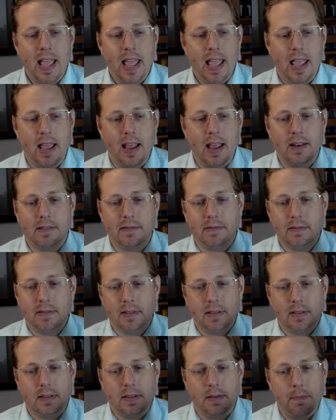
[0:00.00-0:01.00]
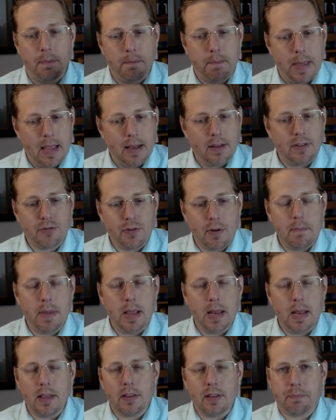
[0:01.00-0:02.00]
And the mainstream
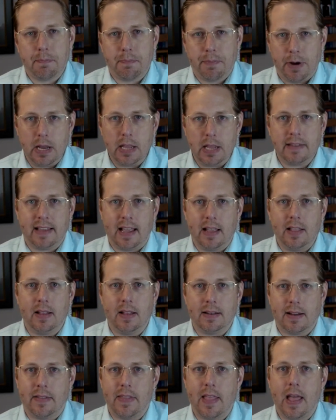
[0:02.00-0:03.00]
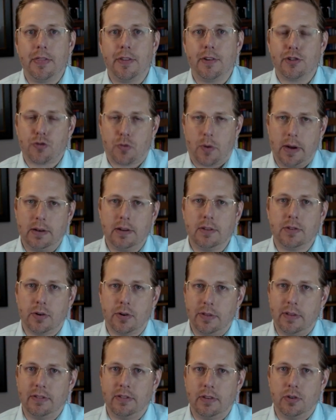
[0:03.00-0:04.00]
media is pretty silent on that. They're trying to turn
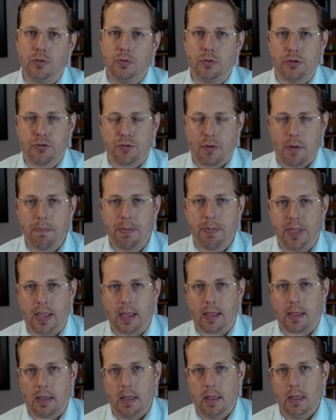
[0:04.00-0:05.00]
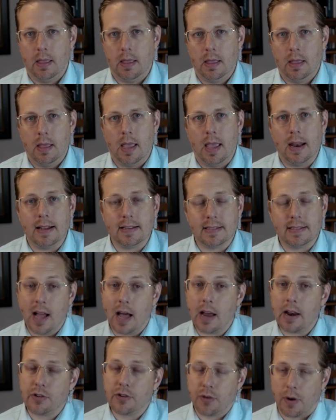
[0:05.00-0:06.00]
this into a Trump thing, and it's
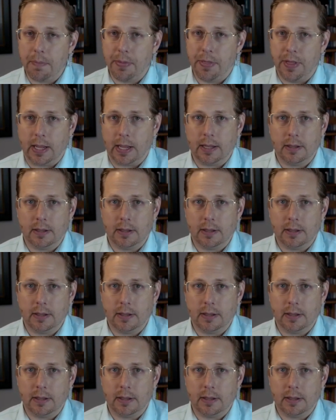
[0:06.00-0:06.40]
not a Trump thing.